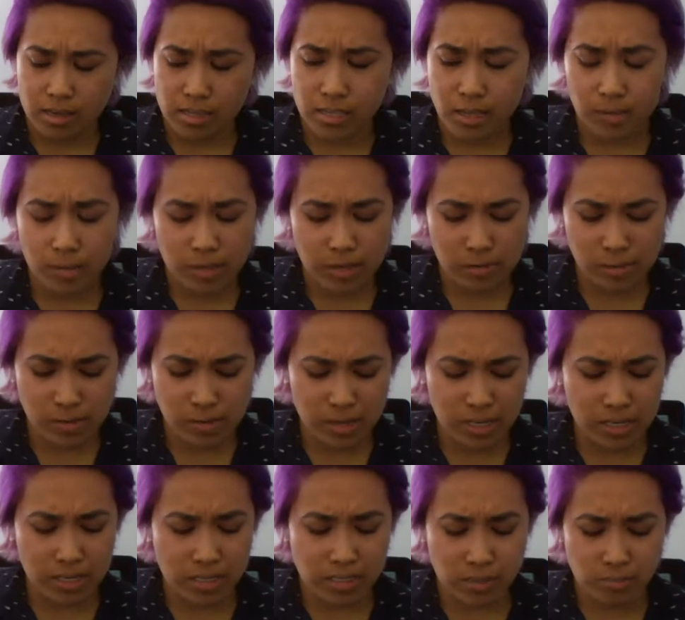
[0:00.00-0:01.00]
So I'm going to be
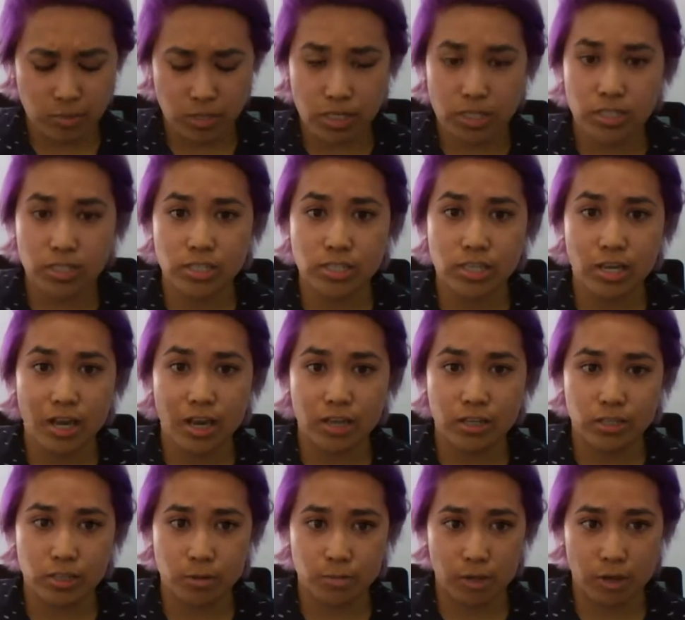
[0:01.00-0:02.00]
making some changes to how I
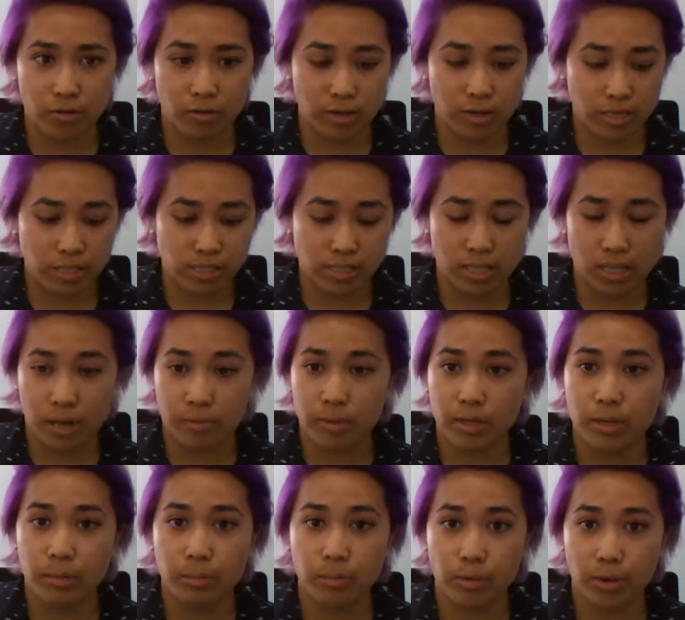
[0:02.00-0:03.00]
do my readings, and I'm
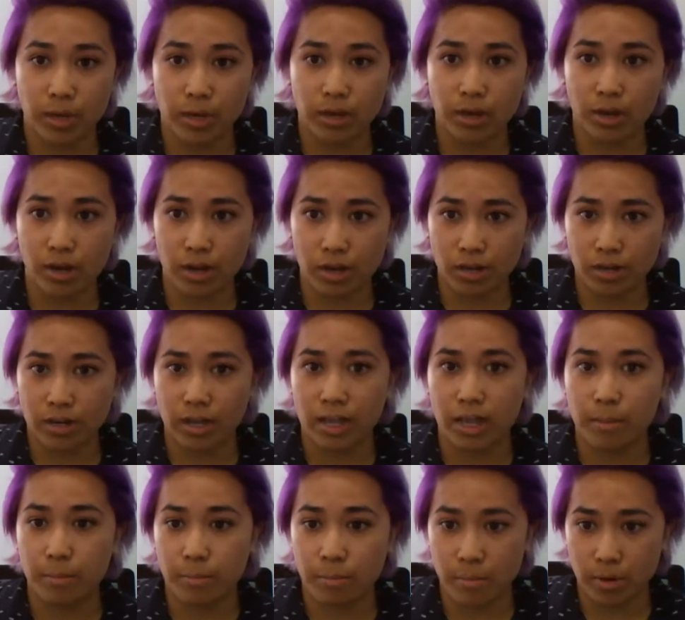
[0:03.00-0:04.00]
going to bring on a
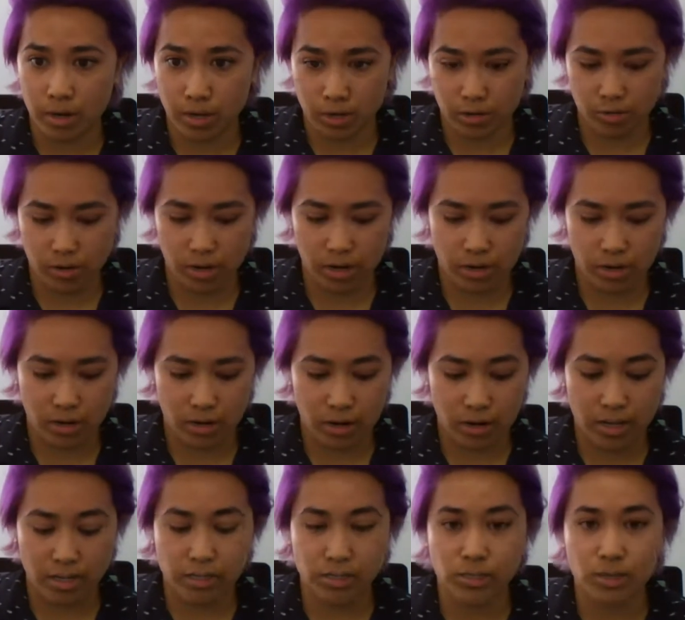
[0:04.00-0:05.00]
moderator,
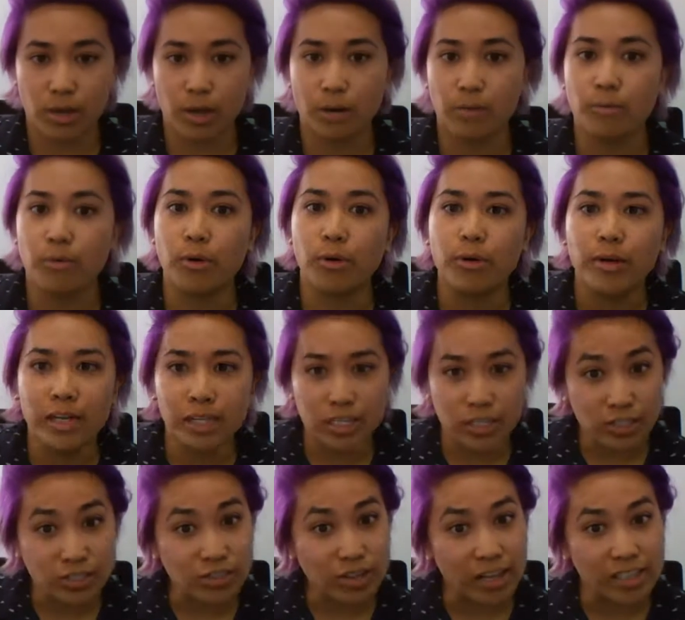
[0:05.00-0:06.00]
and so I won't get
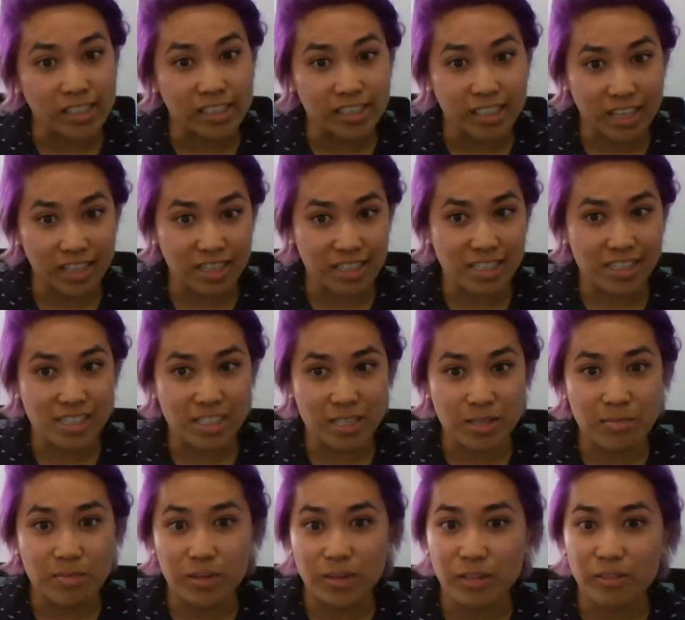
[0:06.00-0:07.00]
distracted like this in the
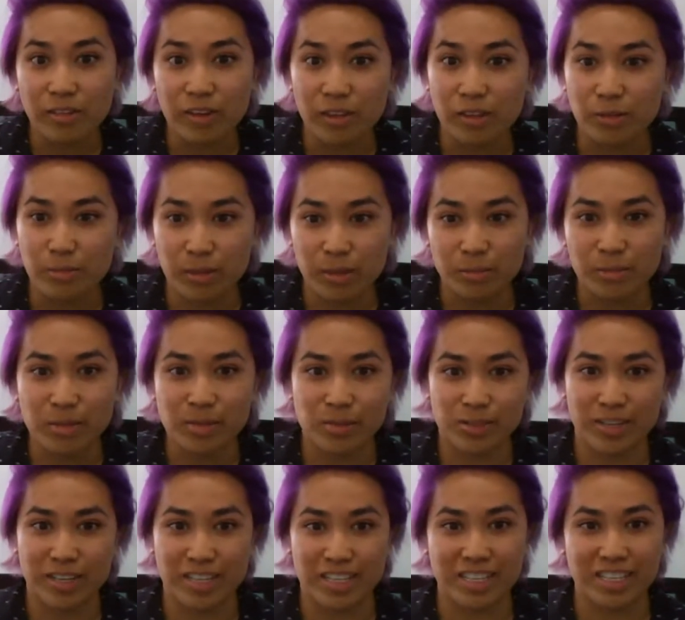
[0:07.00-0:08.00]
middle of other people's
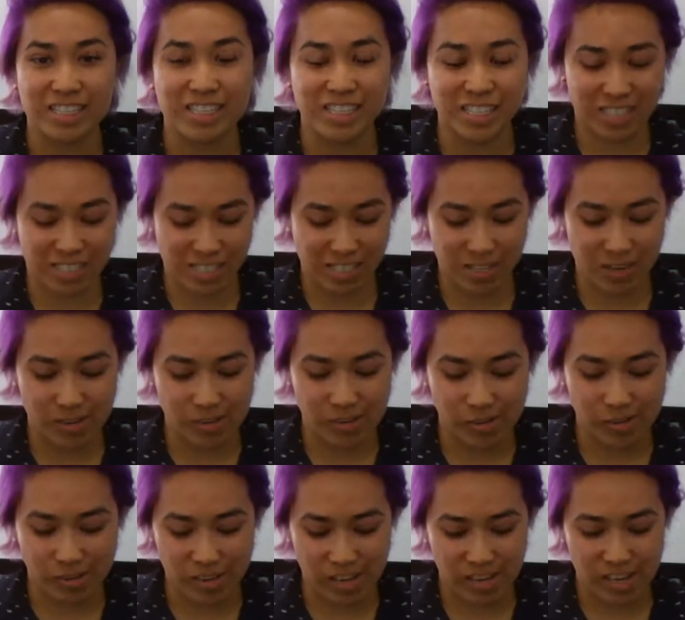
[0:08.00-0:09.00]
readings. So
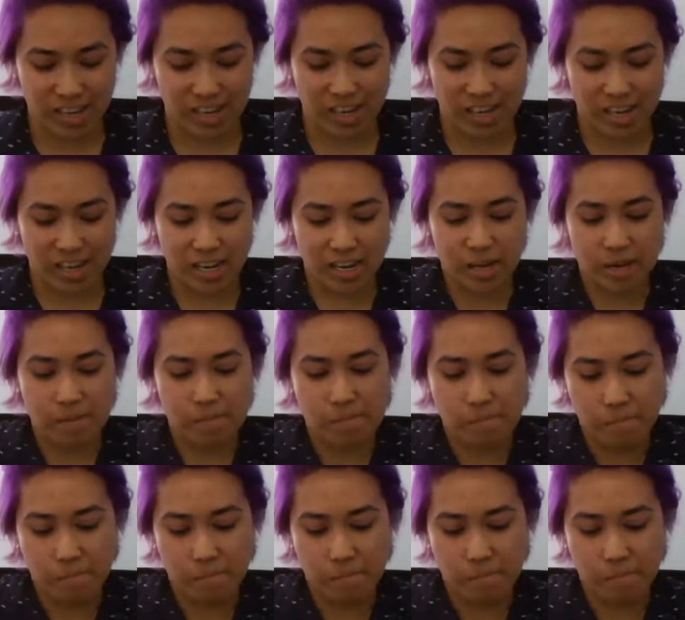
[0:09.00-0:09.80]
I